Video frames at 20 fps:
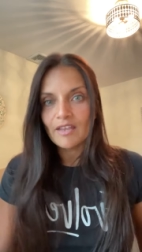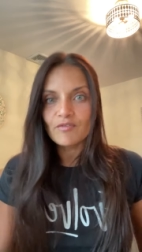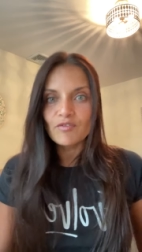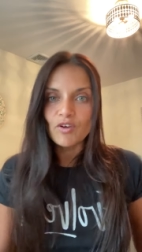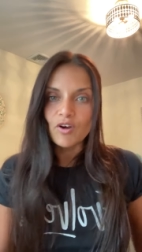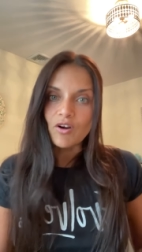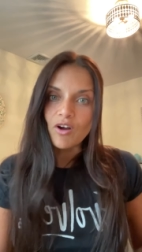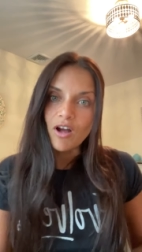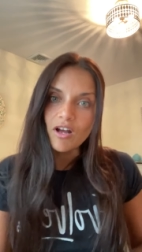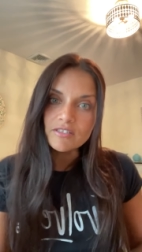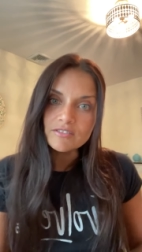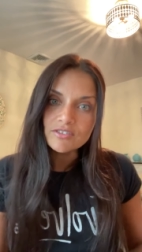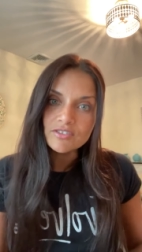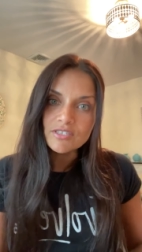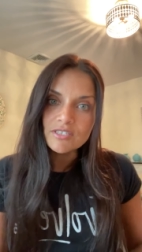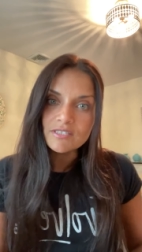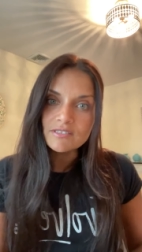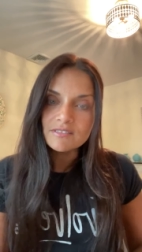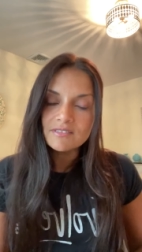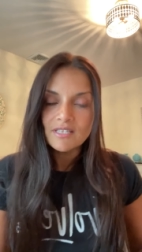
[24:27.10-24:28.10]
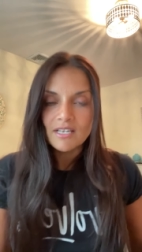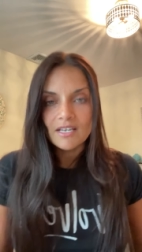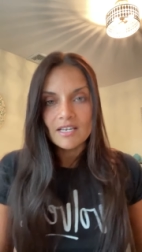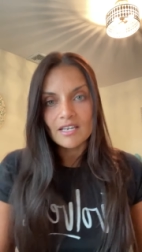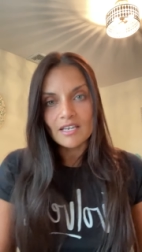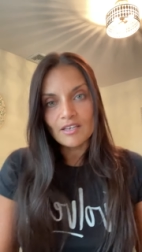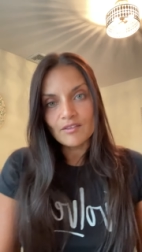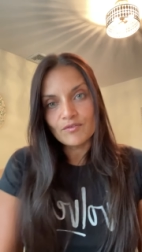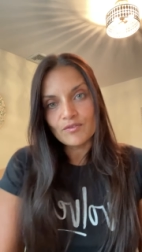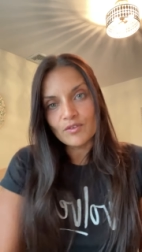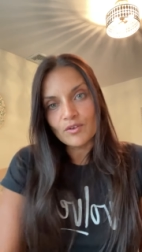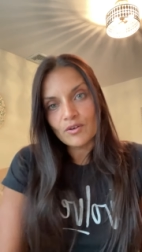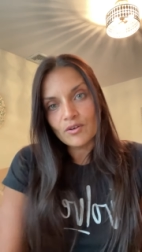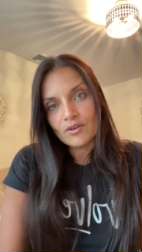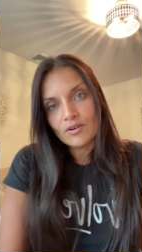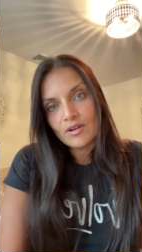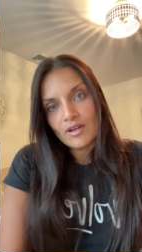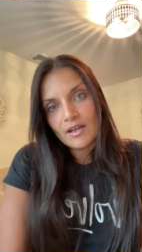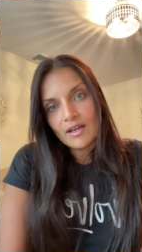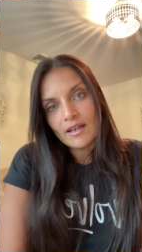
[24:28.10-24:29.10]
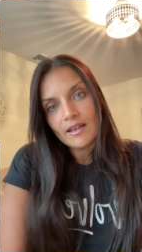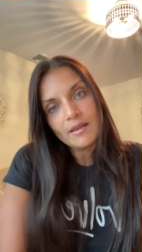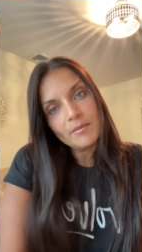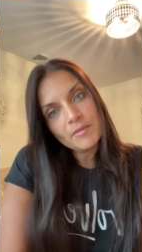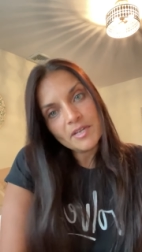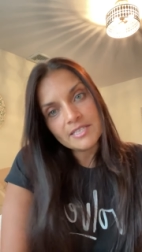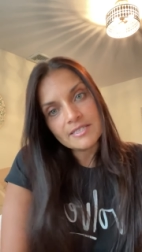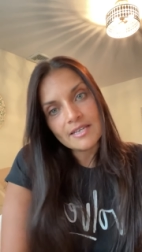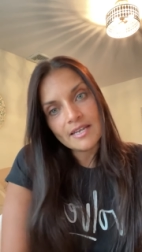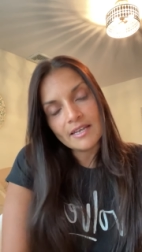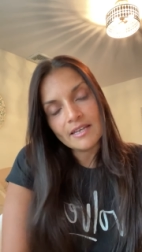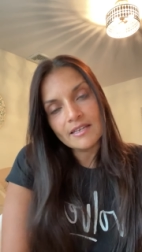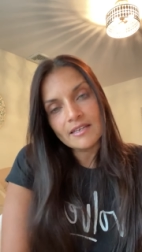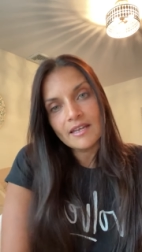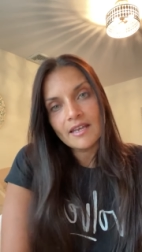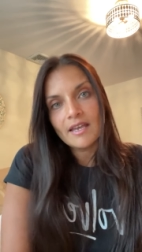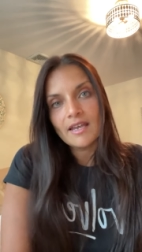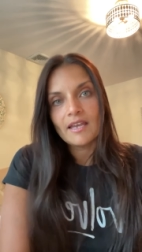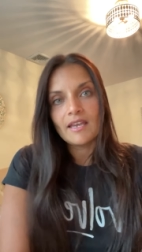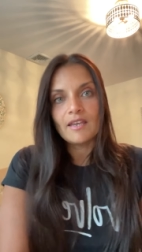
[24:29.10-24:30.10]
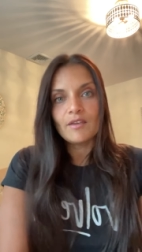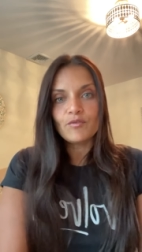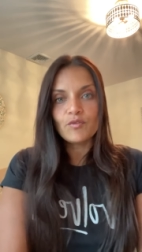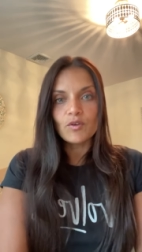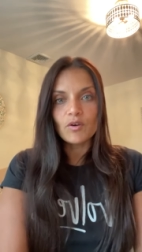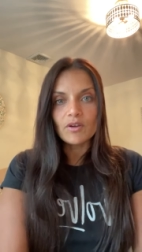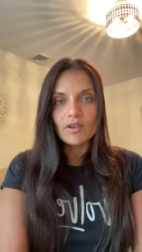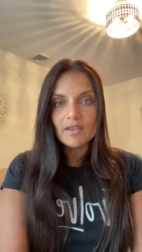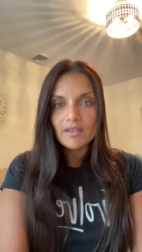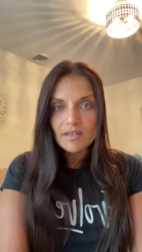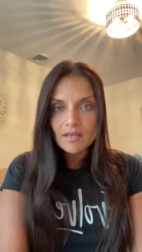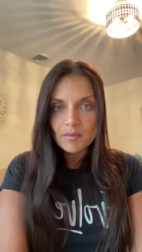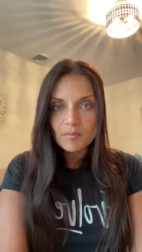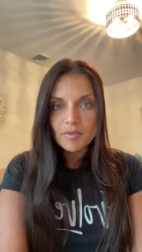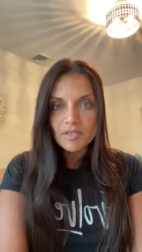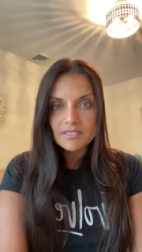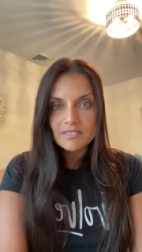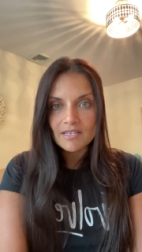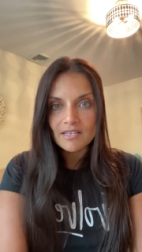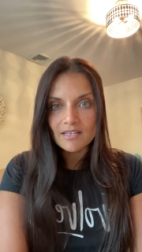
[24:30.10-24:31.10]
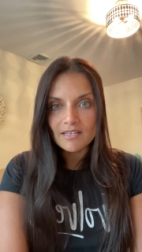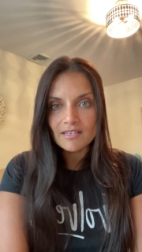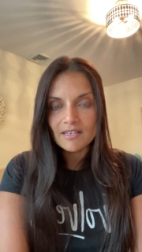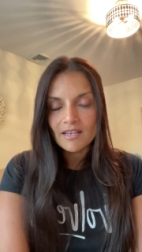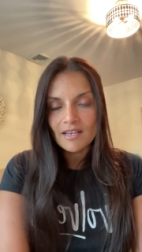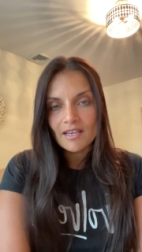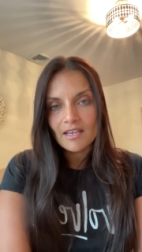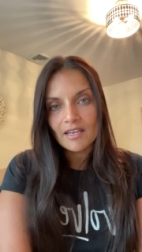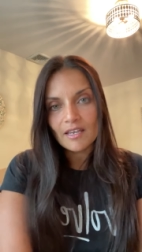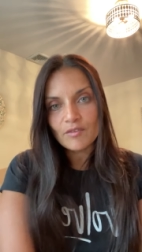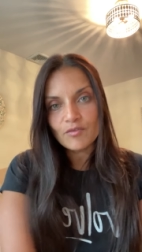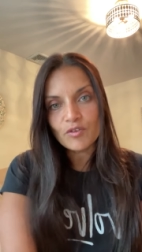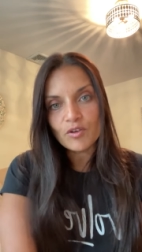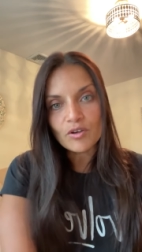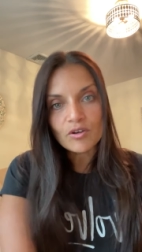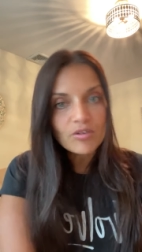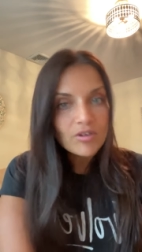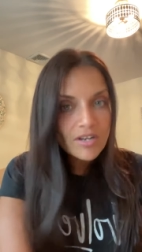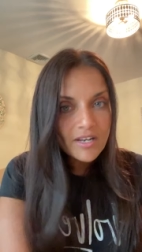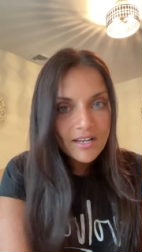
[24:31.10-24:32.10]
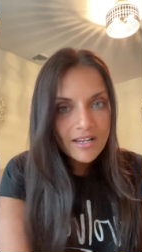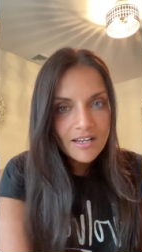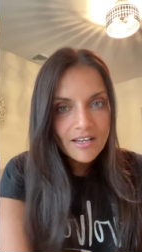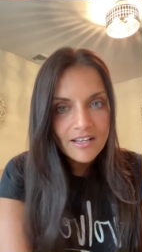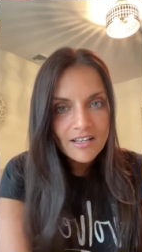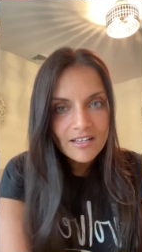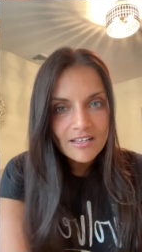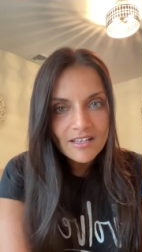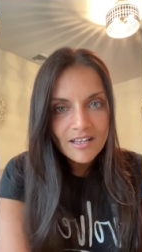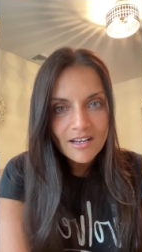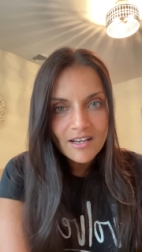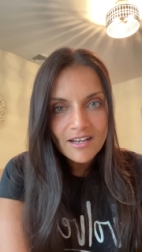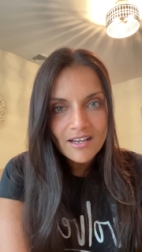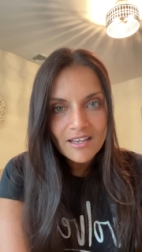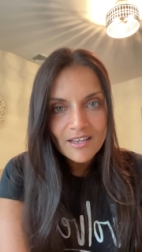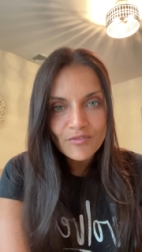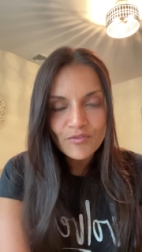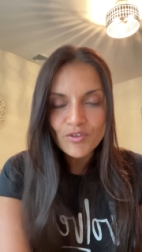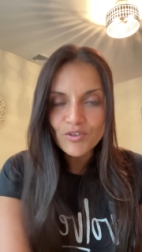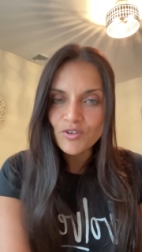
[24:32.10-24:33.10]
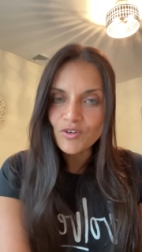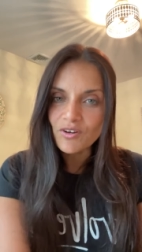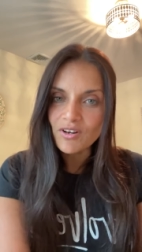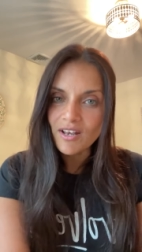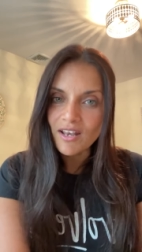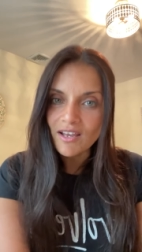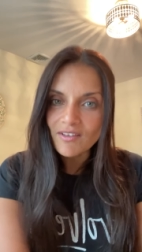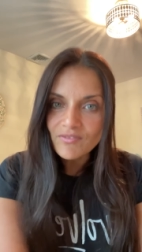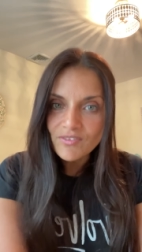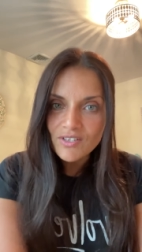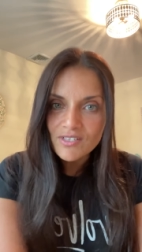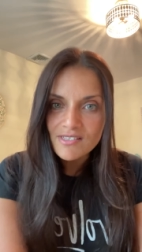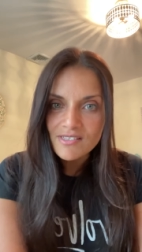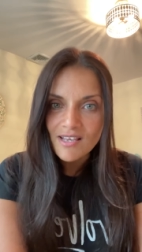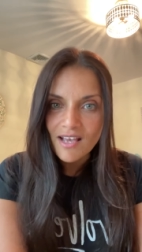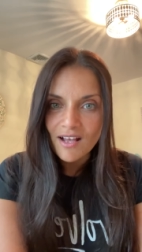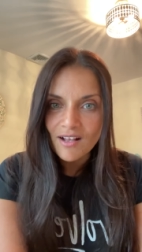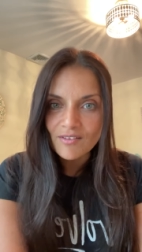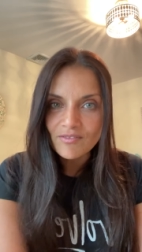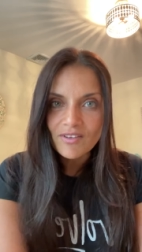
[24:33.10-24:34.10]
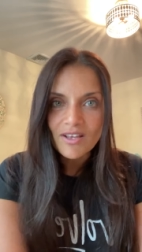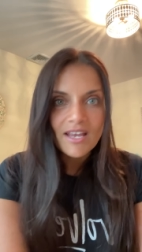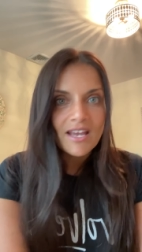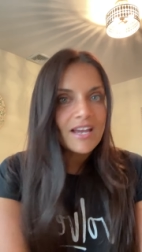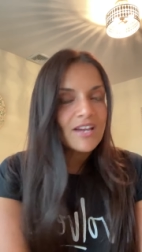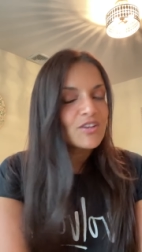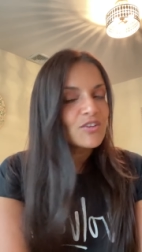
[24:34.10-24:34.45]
If you're conscious, if you're limited, if you're inhibited, if you're critical, if you don't love yourself,